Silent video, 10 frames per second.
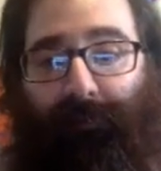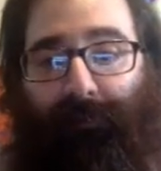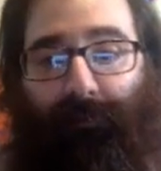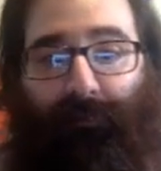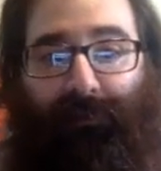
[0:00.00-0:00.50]

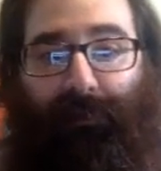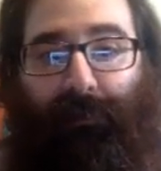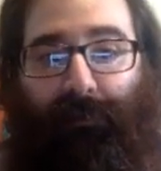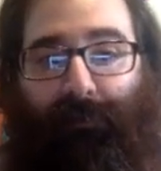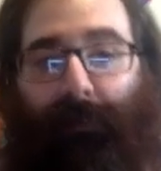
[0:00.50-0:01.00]

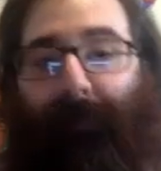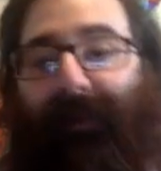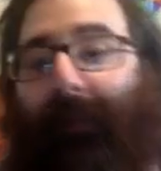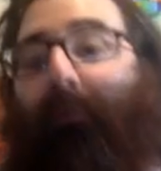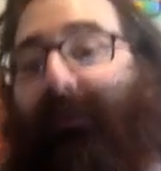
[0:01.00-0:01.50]
solution, so let me
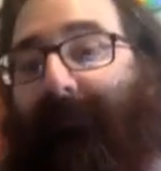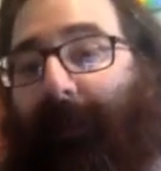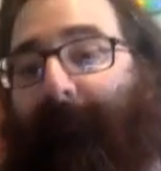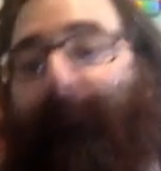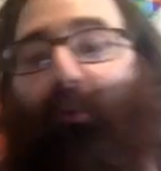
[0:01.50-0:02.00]
get rid of
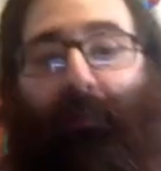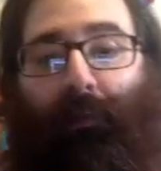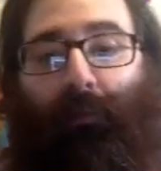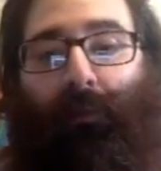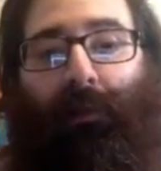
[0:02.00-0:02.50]
that for
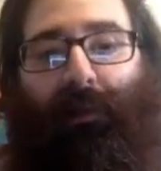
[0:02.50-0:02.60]
you.